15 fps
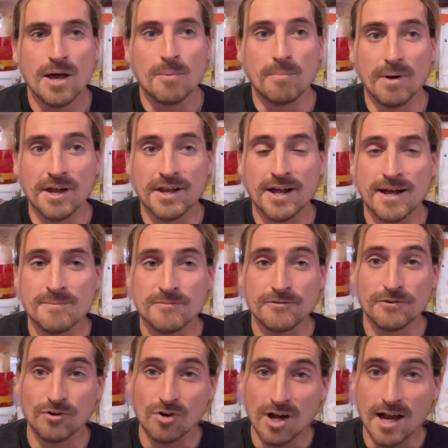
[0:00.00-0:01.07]
But um,
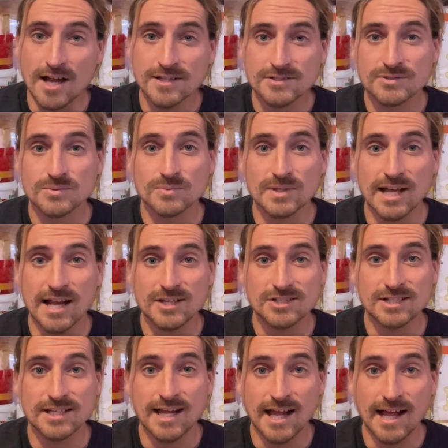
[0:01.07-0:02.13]
for us, we
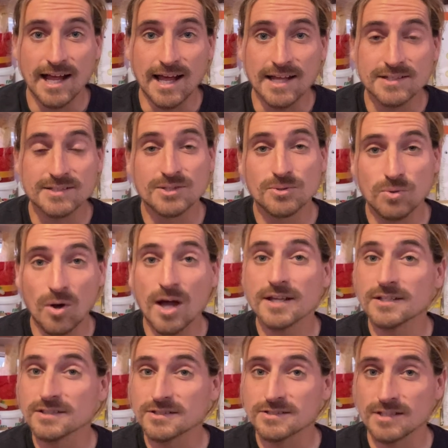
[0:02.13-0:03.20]
actually had quite
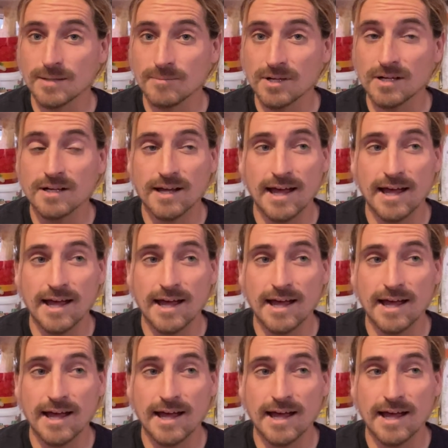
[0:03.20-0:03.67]
a good summer,